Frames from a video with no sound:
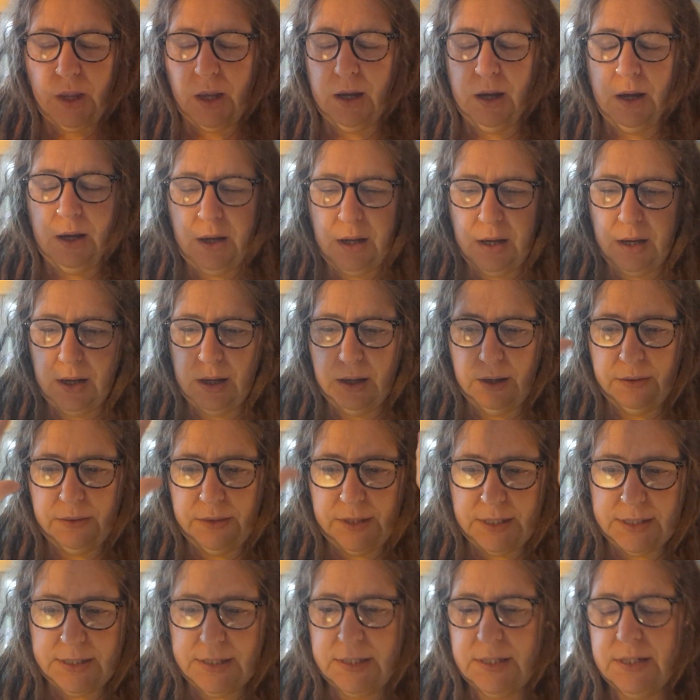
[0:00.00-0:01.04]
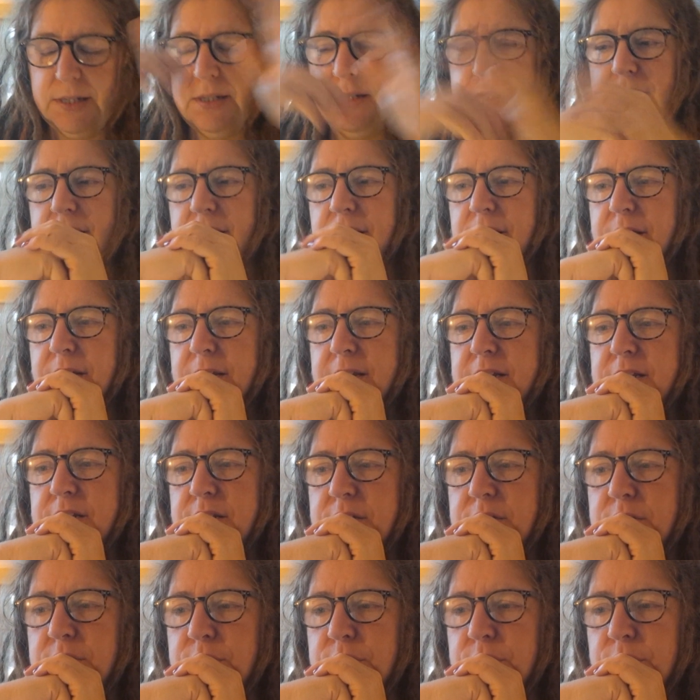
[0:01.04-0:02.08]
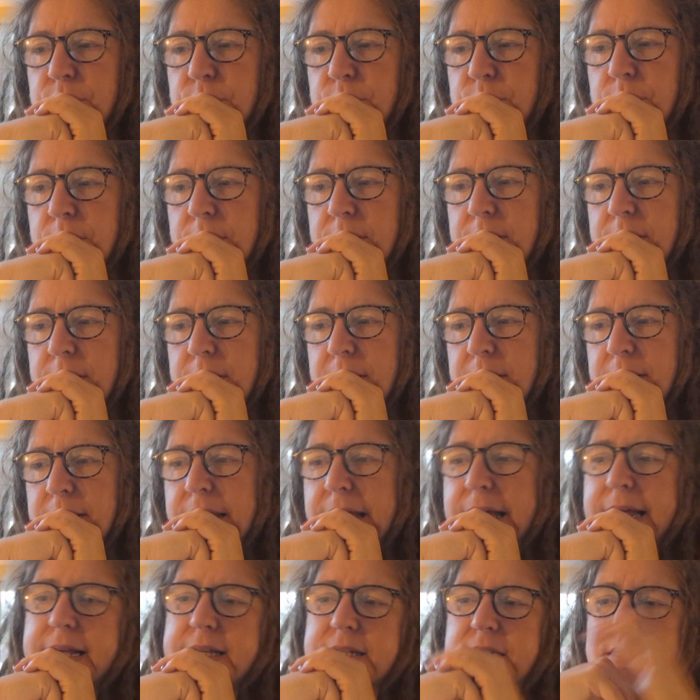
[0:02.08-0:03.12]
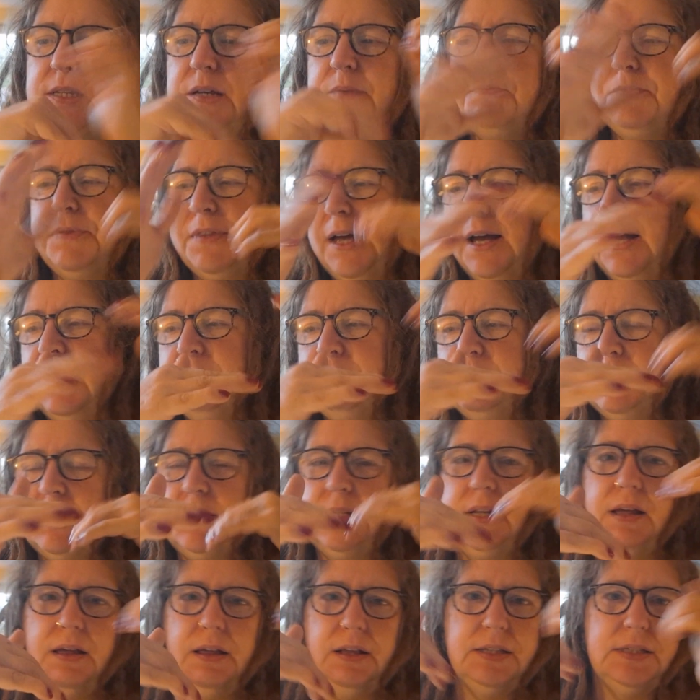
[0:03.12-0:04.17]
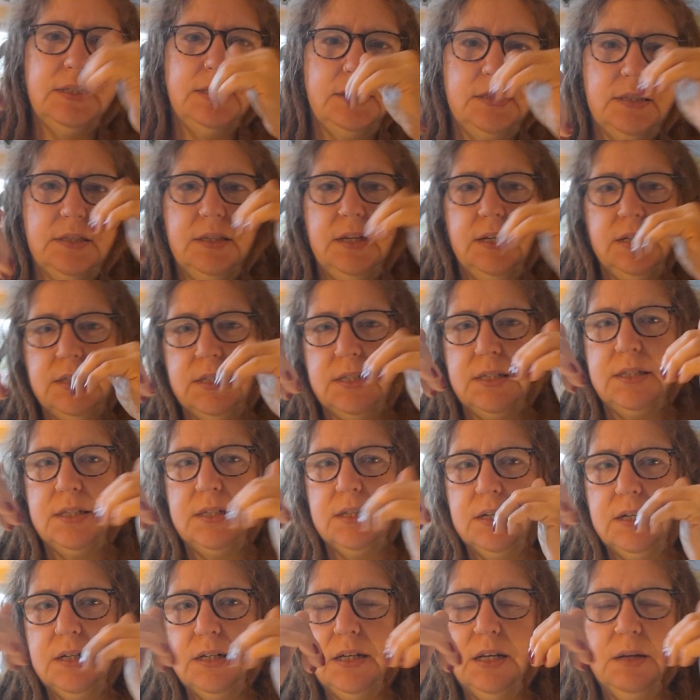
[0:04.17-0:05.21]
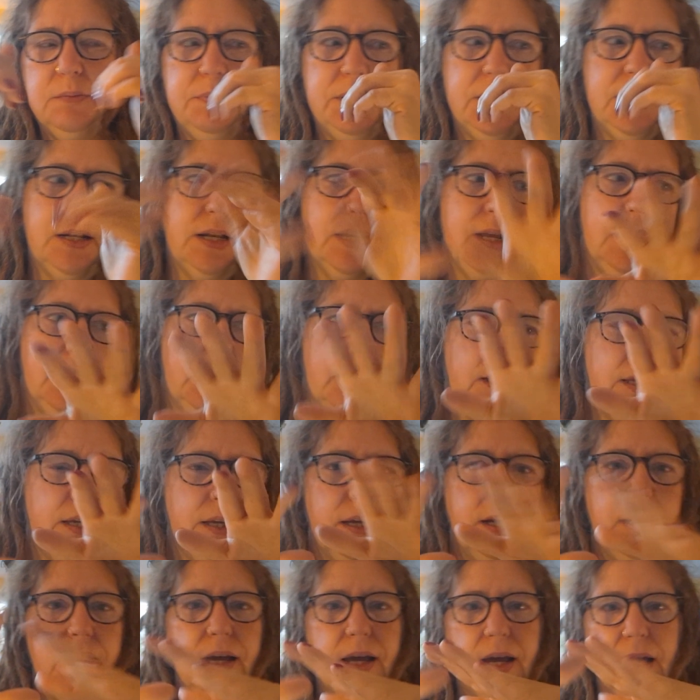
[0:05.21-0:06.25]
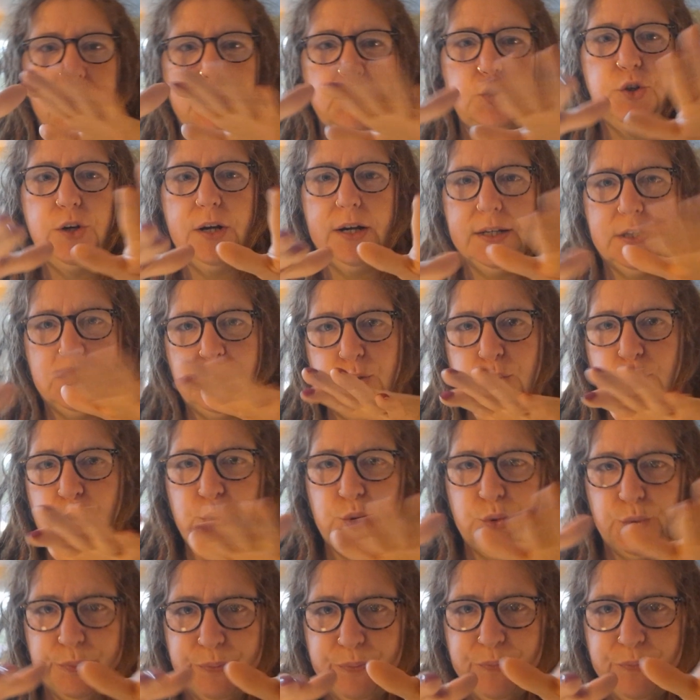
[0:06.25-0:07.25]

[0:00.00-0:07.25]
that's it. So yeah, sometimes that's a little bit like I try to